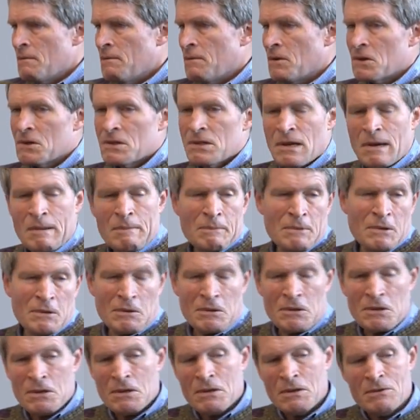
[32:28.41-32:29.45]
For
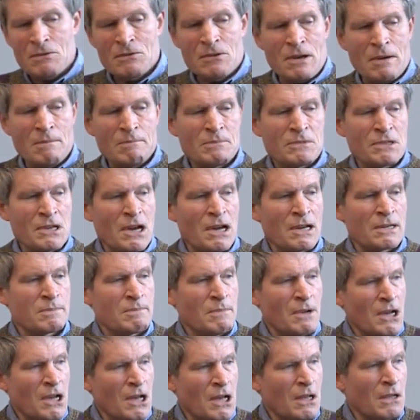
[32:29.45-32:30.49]
example, the Trump Taj
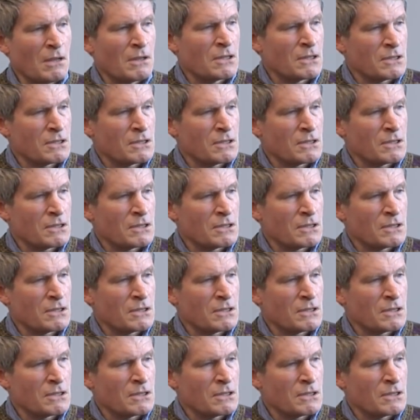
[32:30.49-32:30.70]
Mahal